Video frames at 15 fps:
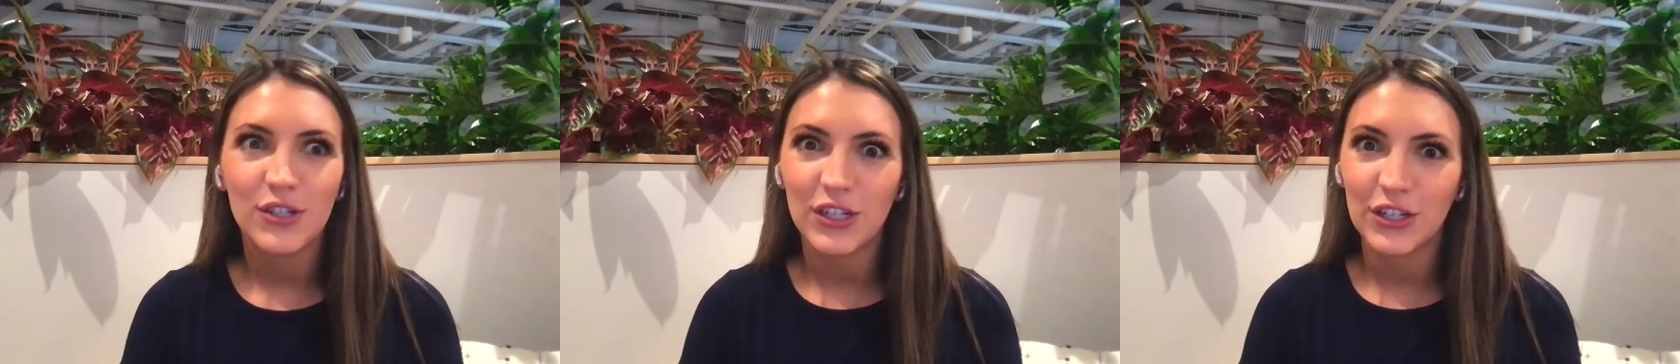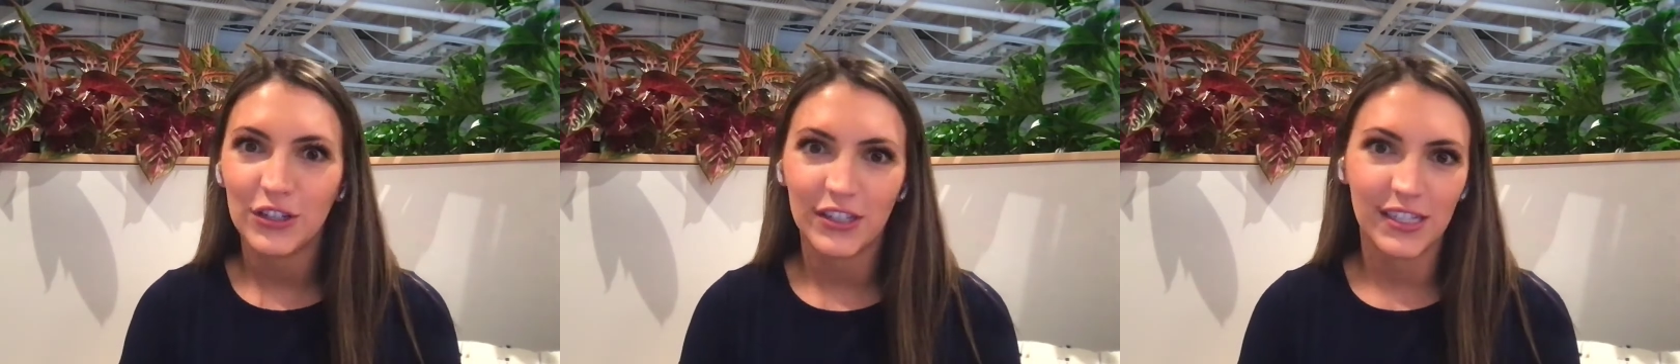
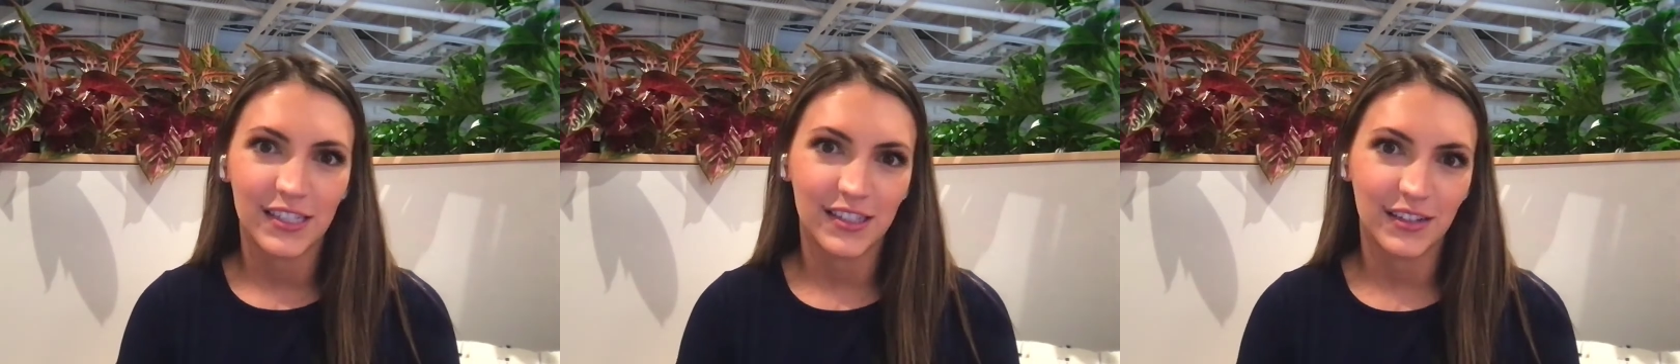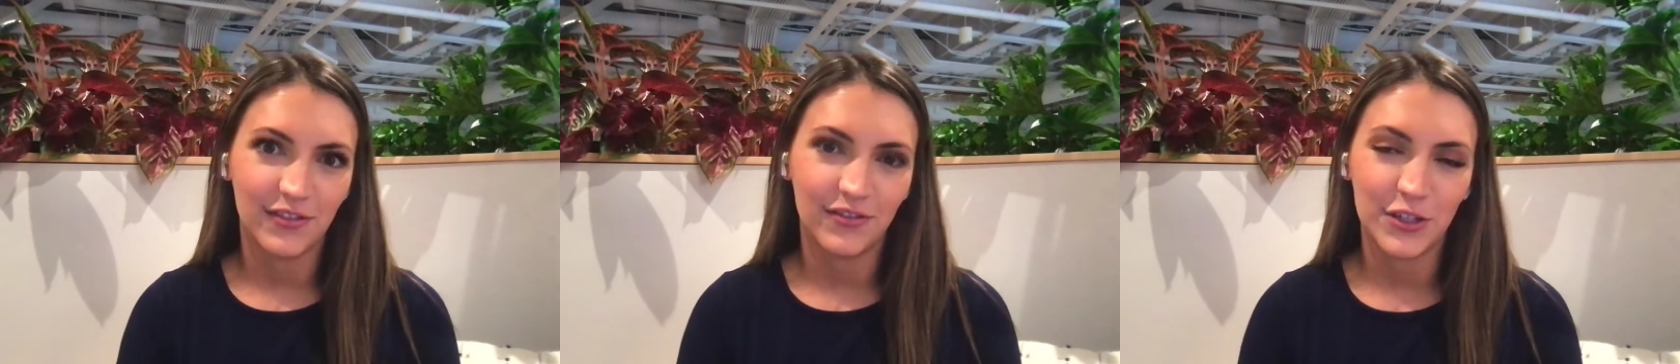
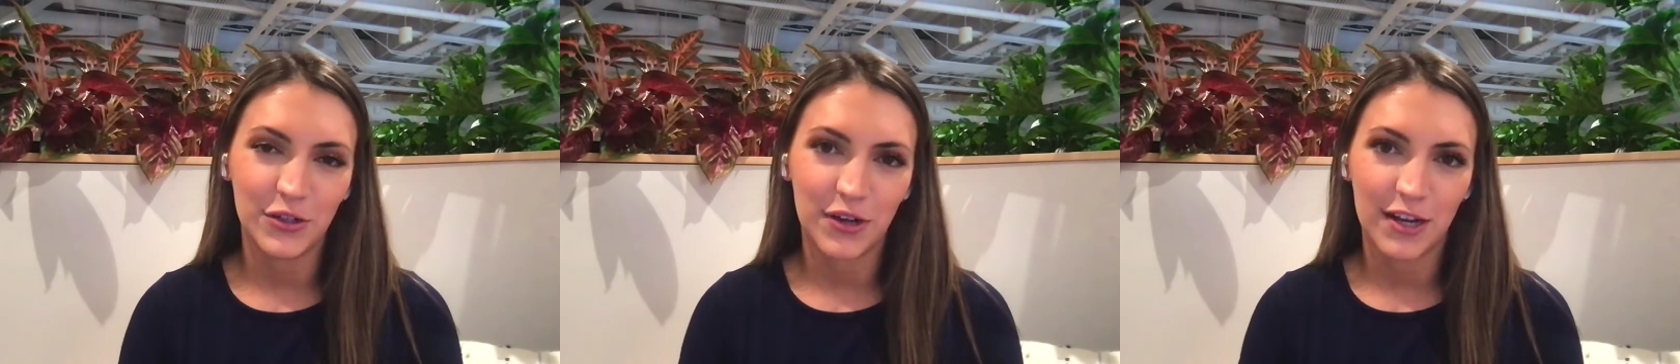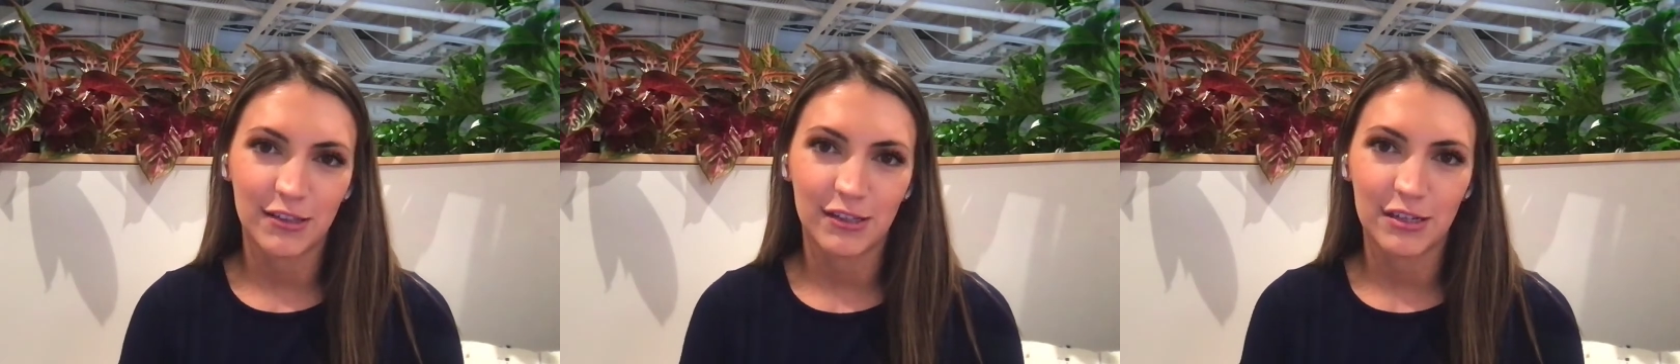increase of new
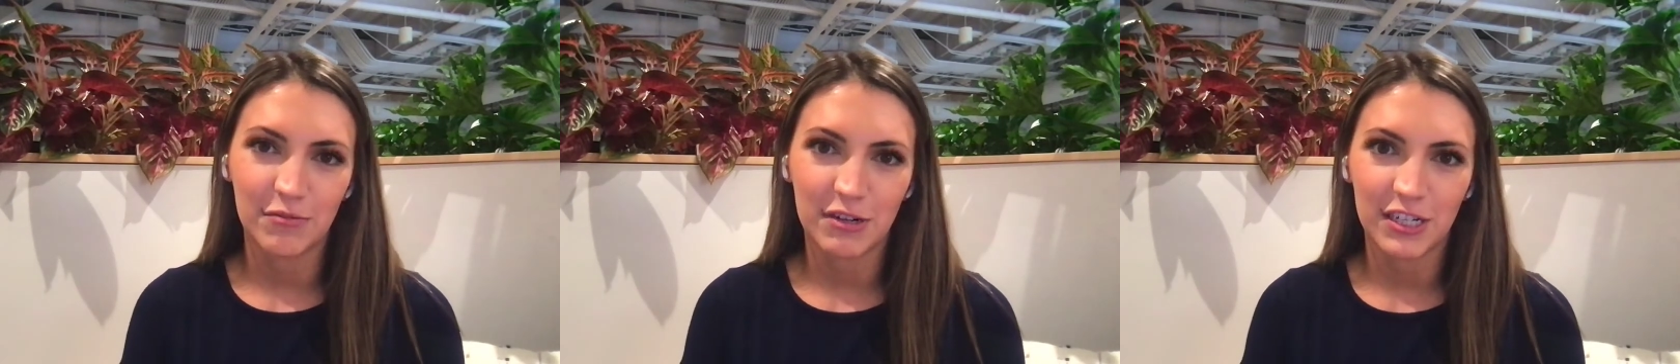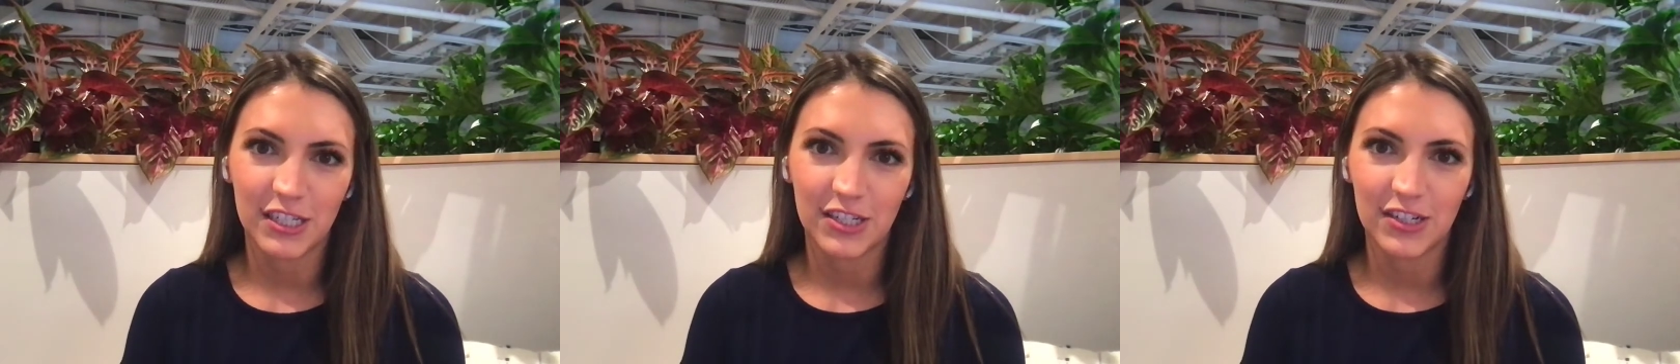
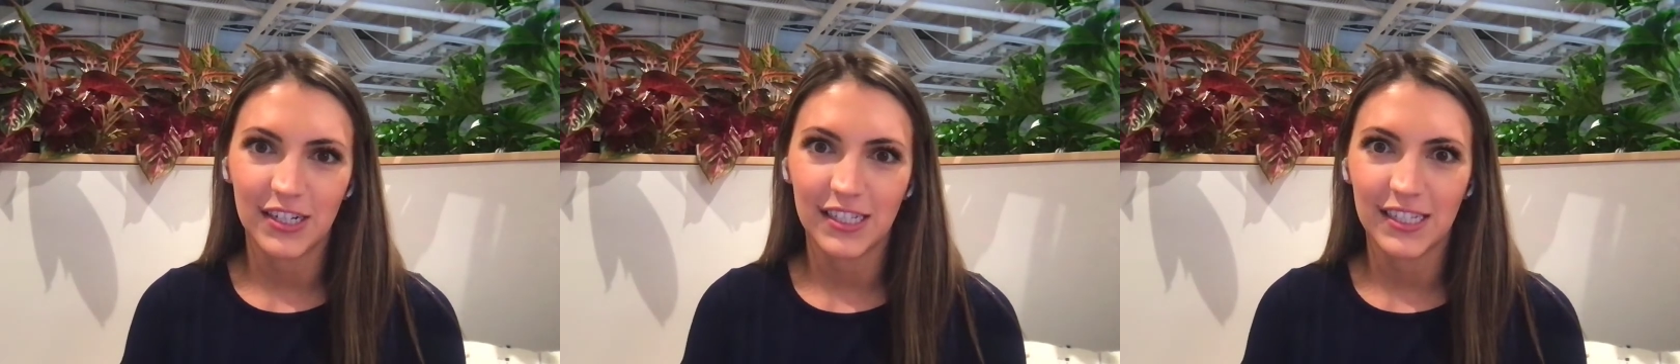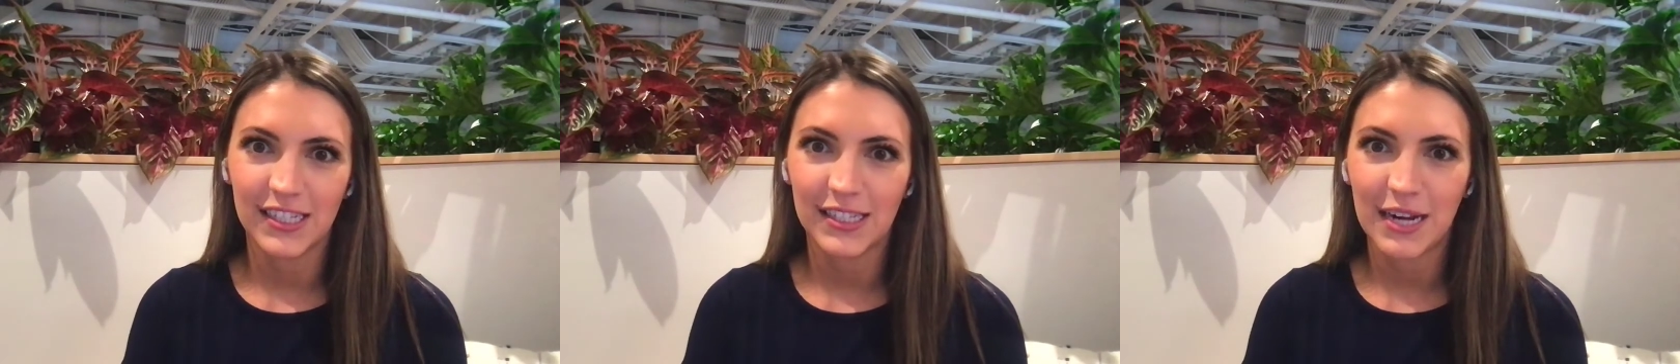customers
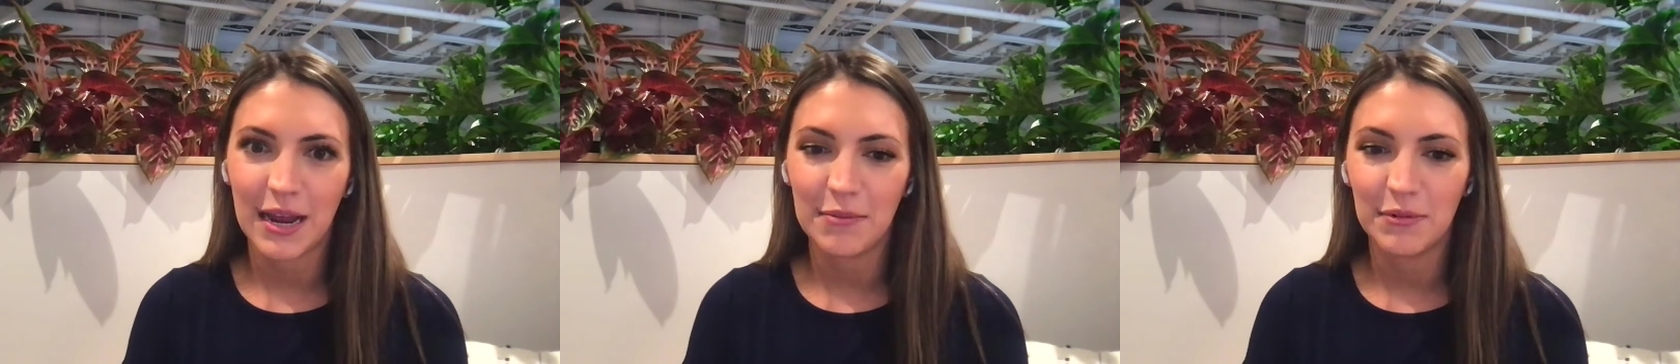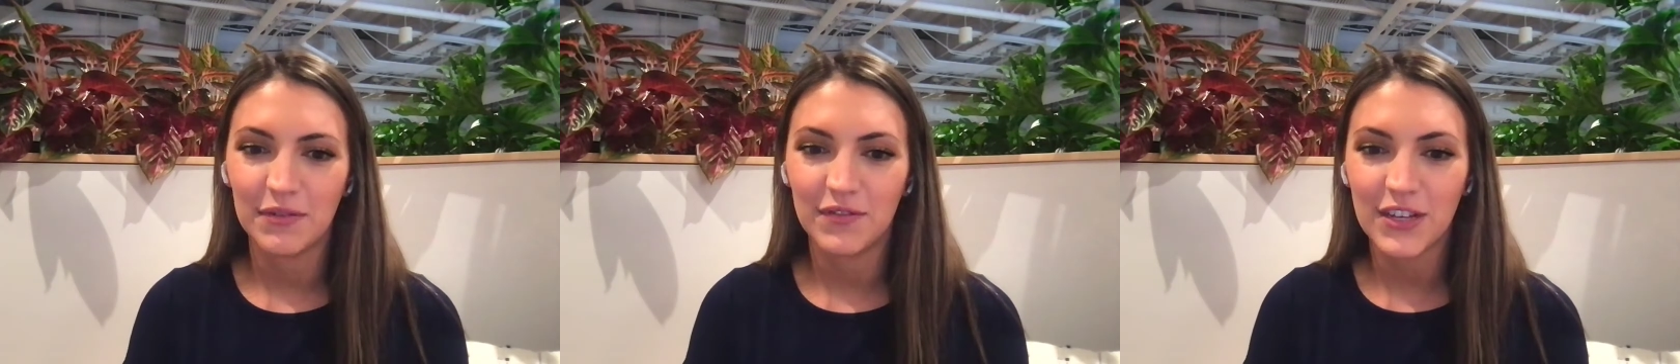during this time of